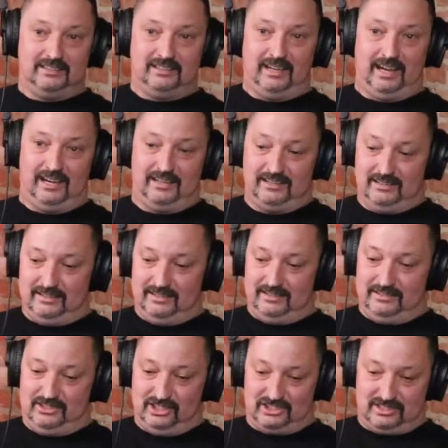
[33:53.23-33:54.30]
And
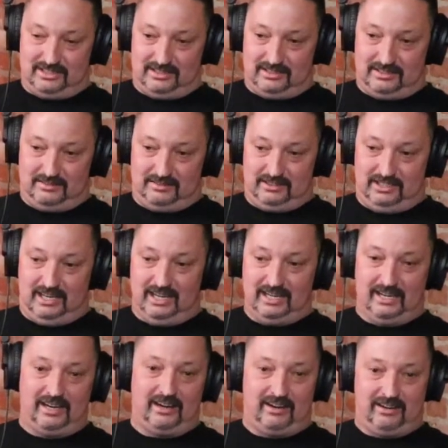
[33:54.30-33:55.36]
just get
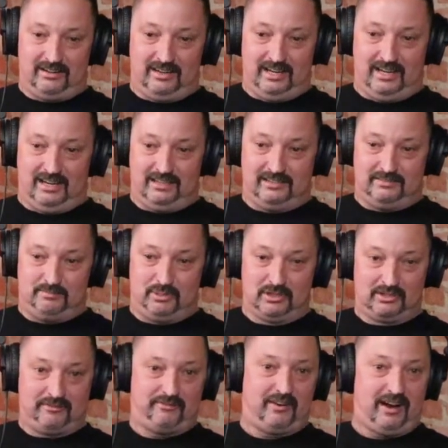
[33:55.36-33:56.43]
in there and
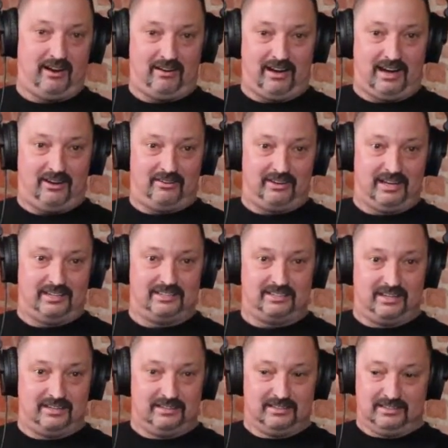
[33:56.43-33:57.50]
put the fire out, and
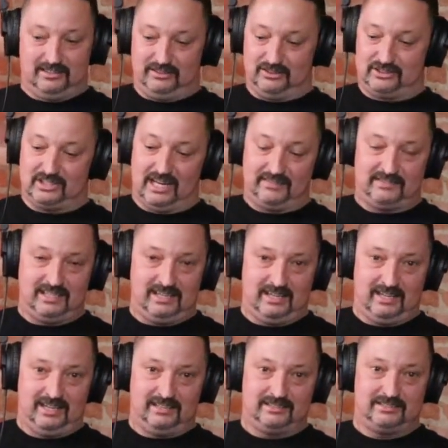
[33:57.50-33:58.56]
your
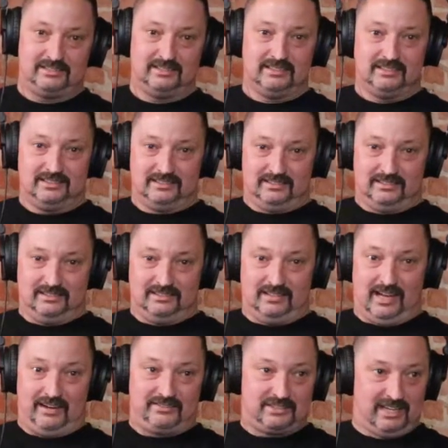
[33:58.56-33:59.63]
safety ends.
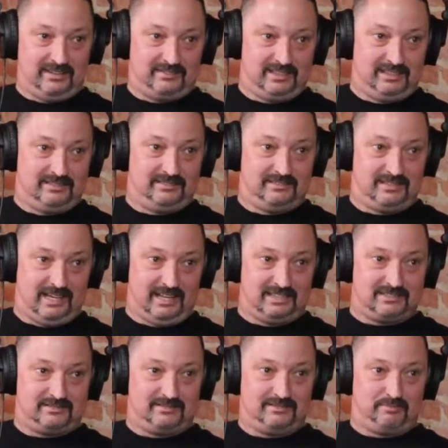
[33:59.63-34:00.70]
Life safety
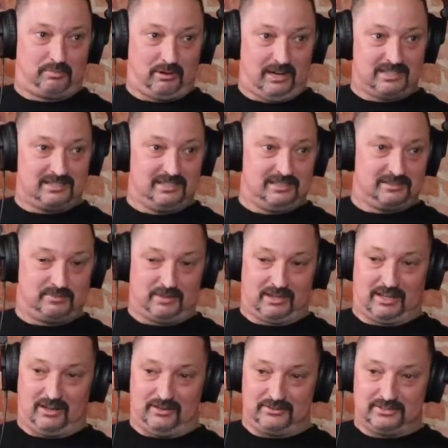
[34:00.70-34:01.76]
takes precedence
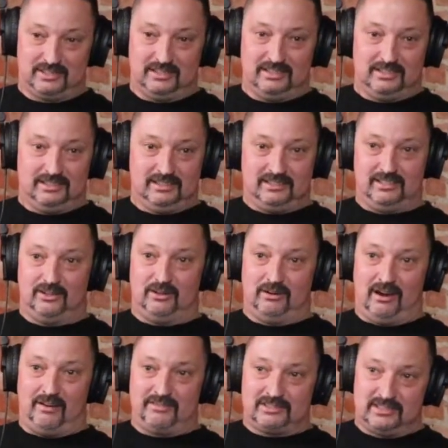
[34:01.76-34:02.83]
because,
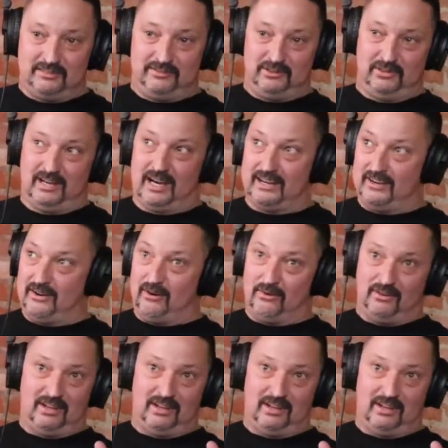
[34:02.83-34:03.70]
obviously if you got a known